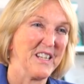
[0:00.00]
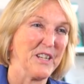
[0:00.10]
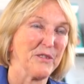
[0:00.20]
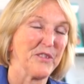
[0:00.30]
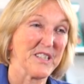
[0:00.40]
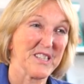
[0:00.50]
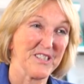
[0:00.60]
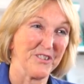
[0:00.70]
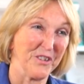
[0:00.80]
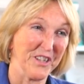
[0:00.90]
if that's
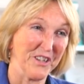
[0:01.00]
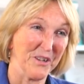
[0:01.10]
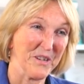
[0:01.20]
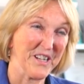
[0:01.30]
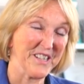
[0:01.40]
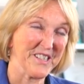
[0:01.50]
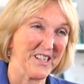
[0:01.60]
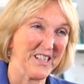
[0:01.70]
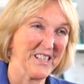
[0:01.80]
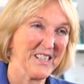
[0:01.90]
still going on when I
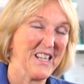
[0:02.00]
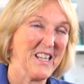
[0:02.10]
die,